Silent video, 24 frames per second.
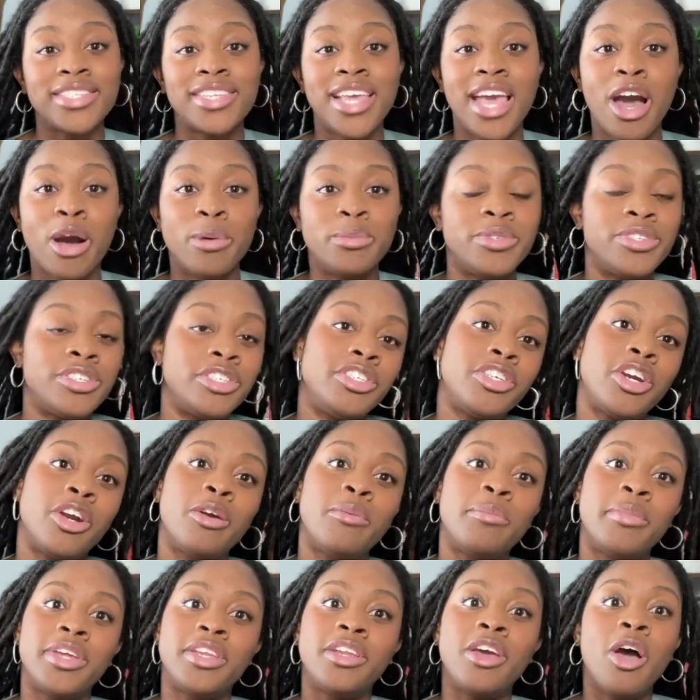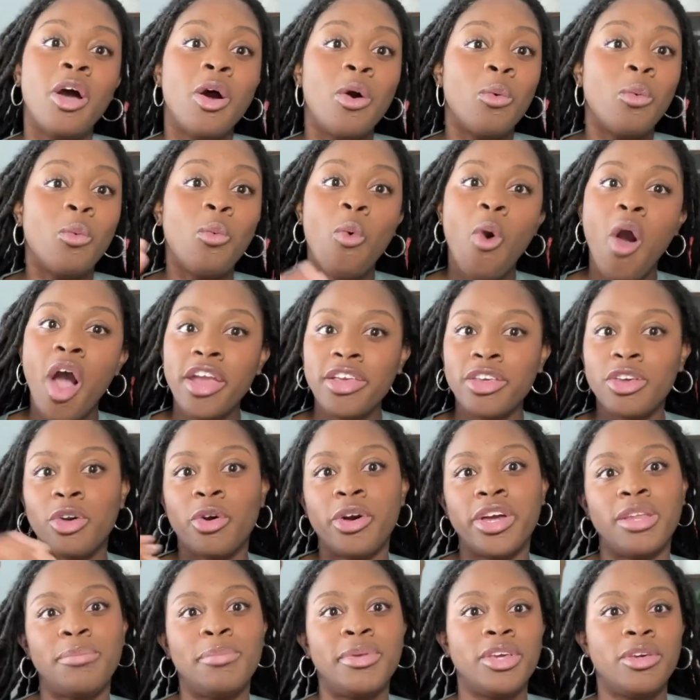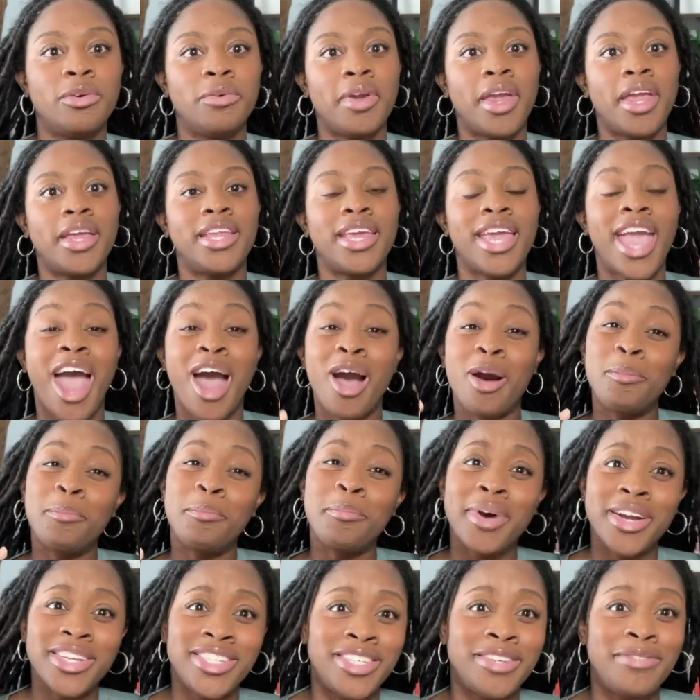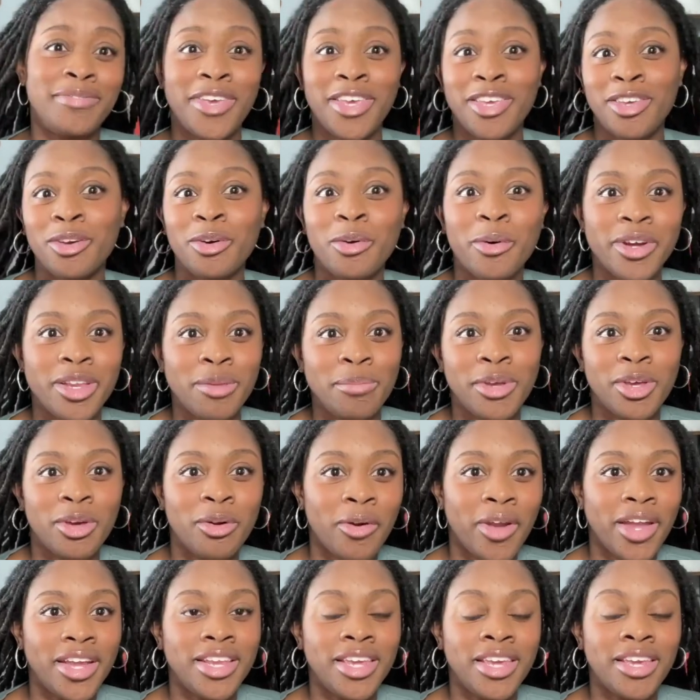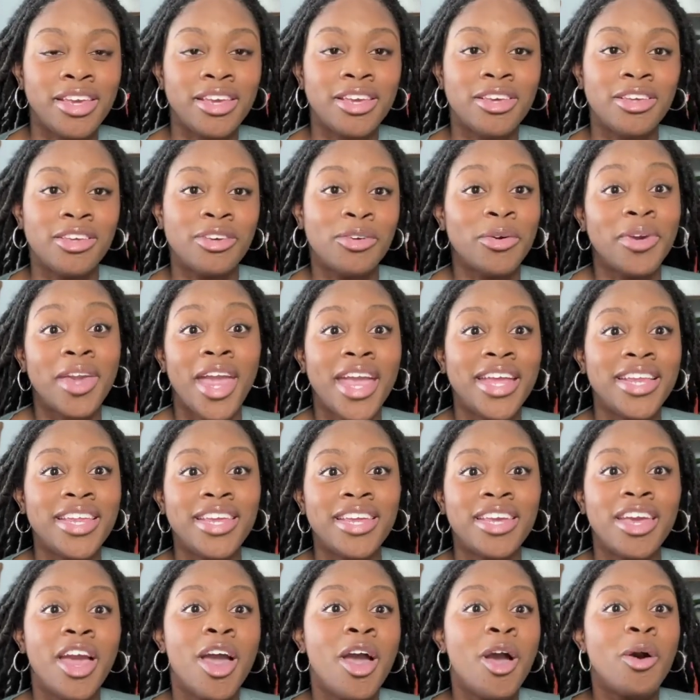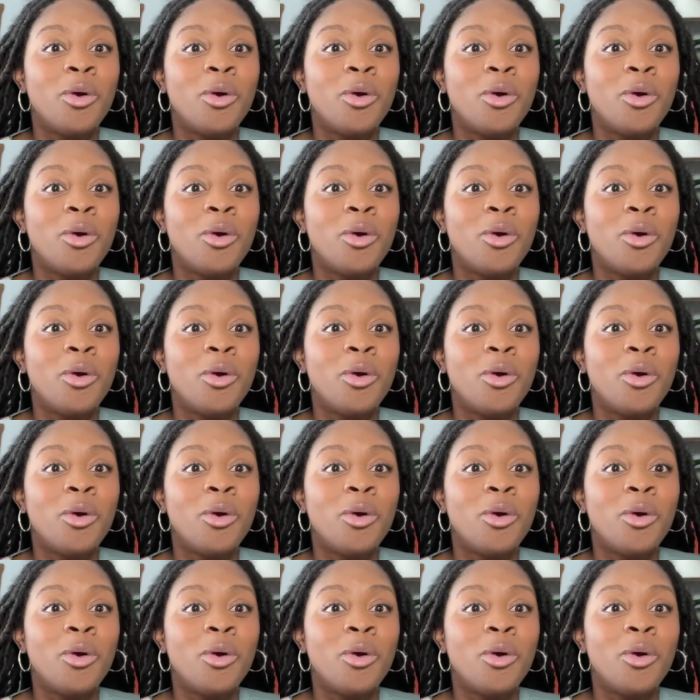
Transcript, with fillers: helps determine what you're going to be creating, how much of it you're going to be creating,